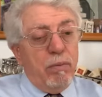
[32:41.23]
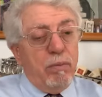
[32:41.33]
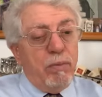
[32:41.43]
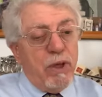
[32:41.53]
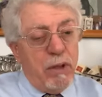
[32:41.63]

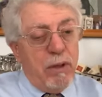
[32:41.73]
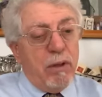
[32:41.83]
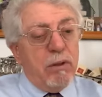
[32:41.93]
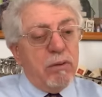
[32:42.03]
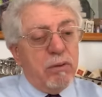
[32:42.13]

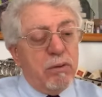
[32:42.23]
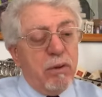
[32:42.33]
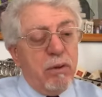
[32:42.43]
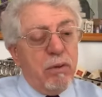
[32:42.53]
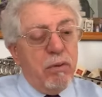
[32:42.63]
beings
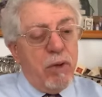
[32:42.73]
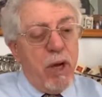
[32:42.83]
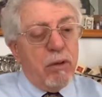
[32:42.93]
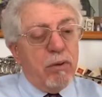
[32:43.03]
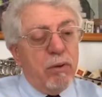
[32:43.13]

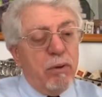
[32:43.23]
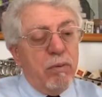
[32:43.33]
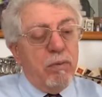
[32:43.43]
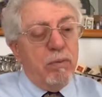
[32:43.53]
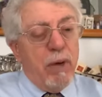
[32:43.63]
created
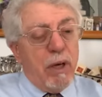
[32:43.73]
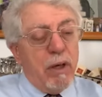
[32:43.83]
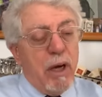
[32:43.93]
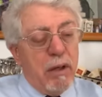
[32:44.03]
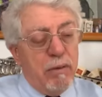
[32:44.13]
by
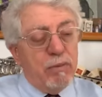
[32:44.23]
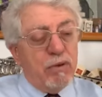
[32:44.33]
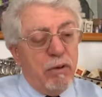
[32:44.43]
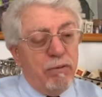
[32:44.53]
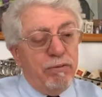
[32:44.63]
God
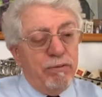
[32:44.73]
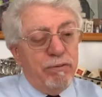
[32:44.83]
himself.